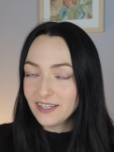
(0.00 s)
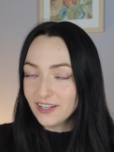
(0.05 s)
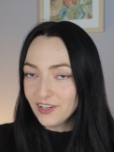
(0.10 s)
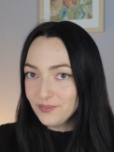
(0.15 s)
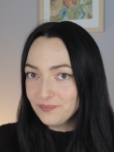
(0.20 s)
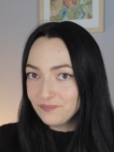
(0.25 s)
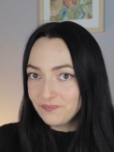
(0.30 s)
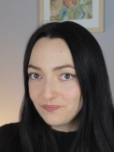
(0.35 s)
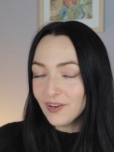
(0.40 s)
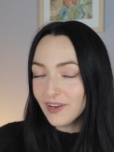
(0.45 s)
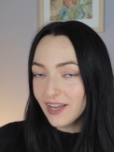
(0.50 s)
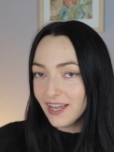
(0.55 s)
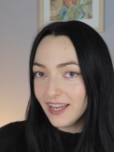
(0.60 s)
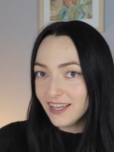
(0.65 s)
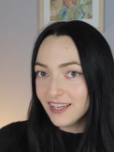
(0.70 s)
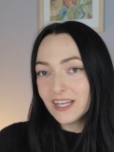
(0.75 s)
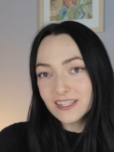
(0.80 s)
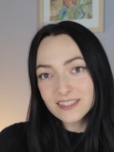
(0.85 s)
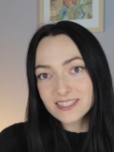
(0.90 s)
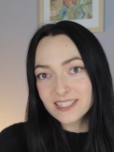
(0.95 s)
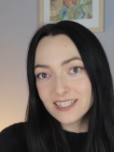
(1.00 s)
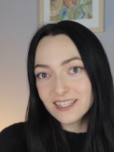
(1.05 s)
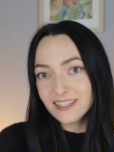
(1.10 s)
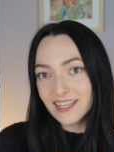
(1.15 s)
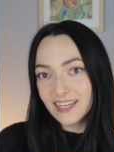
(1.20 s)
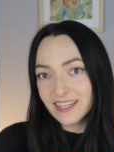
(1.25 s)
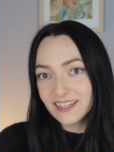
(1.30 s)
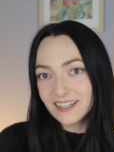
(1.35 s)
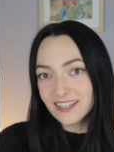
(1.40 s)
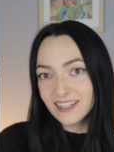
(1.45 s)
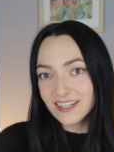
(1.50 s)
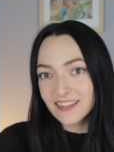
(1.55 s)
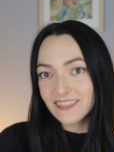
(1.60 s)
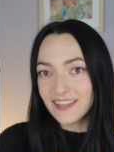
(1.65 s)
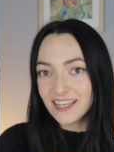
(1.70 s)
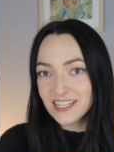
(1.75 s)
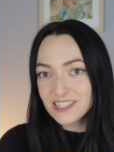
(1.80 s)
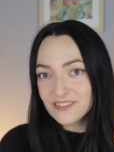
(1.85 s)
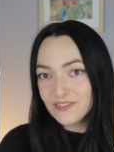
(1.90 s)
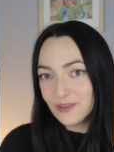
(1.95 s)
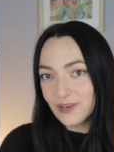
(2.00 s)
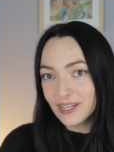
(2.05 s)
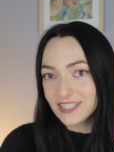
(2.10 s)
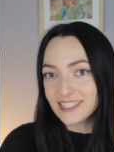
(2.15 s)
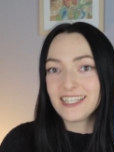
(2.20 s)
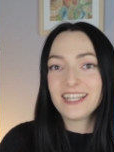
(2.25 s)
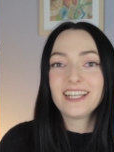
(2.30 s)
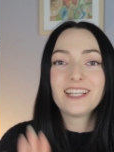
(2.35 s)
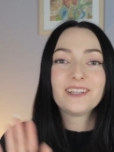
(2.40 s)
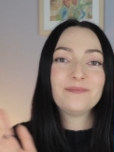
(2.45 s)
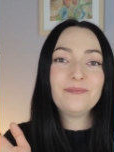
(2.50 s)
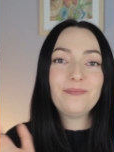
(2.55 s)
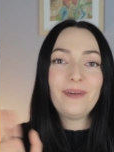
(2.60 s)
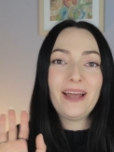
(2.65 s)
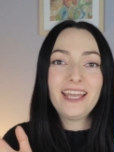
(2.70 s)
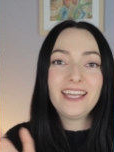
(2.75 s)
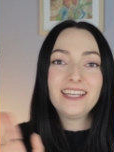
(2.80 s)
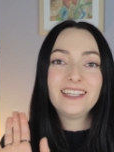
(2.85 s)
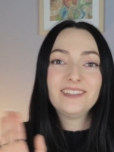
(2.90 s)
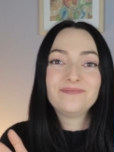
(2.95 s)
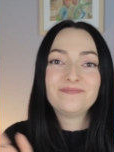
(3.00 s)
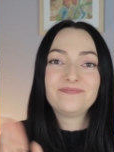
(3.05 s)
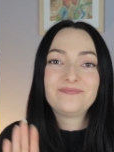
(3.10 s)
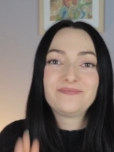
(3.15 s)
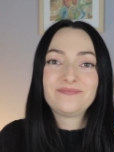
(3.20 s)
you know? Okay, I'll see you later. Thanks for watching. Bye.